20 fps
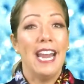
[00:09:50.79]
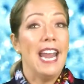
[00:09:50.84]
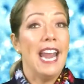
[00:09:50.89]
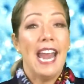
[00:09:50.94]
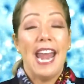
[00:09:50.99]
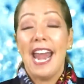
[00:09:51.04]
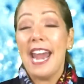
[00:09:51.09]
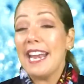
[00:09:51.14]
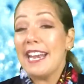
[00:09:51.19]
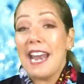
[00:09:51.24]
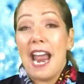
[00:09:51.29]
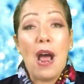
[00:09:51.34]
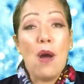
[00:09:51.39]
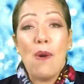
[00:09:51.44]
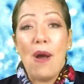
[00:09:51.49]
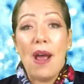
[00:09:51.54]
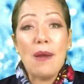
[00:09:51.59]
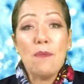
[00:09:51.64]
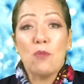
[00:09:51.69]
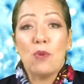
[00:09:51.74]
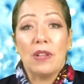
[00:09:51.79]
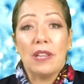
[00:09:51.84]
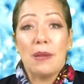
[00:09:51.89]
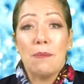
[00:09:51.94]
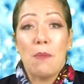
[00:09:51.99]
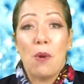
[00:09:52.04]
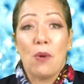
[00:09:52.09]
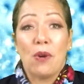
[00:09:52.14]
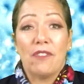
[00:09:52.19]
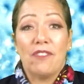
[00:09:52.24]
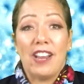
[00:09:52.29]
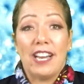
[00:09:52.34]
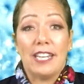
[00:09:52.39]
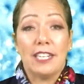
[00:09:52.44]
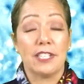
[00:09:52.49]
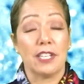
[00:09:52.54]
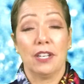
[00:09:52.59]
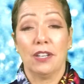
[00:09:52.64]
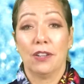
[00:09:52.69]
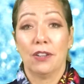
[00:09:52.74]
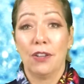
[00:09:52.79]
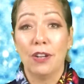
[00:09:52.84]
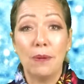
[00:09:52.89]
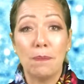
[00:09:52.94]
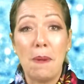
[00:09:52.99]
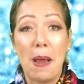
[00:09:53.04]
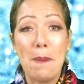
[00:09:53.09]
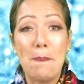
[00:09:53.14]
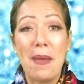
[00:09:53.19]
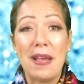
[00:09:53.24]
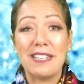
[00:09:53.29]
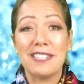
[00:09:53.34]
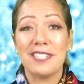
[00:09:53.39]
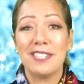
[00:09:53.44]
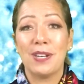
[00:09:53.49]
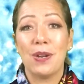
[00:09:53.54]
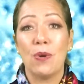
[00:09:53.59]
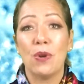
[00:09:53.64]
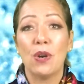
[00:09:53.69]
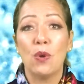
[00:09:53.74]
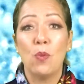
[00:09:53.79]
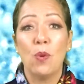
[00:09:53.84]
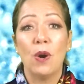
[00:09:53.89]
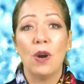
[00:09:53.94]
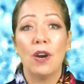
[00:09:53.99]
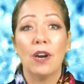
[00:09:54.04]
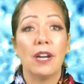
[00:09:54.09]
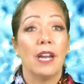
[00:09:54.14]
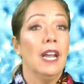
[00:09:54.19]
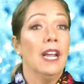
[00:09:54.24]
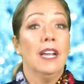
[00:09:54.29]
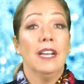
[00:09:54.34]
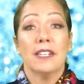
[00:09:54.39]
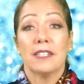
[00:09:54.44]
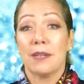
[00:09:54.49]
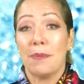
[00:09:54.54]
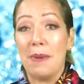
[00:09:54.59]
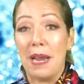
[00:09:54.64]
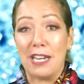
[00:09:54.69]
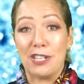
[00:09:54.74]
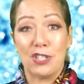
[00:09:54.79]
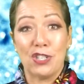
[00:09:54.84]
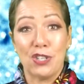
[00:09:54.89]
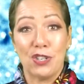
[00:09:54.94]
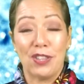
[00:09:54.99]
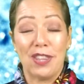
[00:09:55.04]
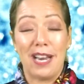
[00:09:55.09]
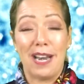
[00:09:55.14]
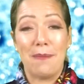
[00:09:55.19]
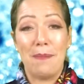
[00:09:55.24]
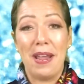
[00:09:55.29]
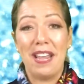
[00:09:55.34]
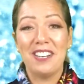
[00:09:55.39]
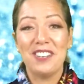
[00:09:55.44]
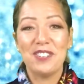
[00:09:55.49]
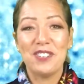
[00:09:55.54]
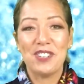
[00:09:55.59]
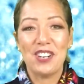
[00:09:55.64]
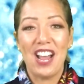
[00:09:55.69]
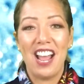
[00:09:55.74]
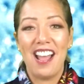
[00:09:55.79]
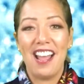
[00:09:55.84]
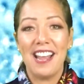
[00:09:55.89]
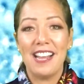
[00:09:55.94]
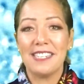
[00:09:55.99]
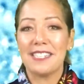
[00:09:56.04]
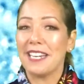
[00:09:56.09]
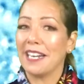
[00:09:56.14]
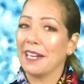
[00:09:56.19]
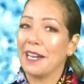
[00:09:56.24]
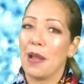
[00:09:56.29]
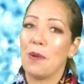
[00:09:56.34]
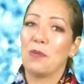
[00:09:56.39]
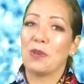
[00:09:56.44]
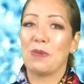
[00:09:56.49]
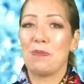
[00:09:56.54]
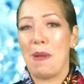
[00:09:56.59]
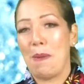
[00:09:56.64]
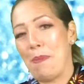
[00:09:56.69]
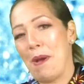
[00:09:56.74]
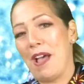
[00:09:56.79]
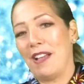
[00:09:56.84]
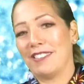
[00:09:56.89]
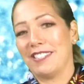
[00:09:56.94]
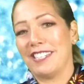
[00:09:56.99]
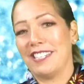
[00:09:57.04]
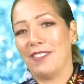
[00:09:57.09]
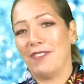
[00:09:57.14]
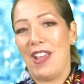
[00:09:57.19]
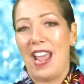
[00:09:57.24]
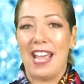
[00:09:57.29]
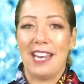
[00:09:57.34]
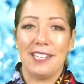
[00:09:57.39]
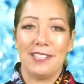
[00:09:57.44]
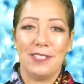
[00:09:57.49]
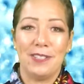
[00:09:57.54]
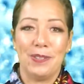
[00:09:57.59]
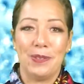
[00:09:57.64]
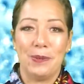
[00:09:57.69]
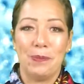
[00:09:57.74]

Hey, now I'm really motivated to look my best to go to work, to make sure that I'm energized and come with my positive attitude.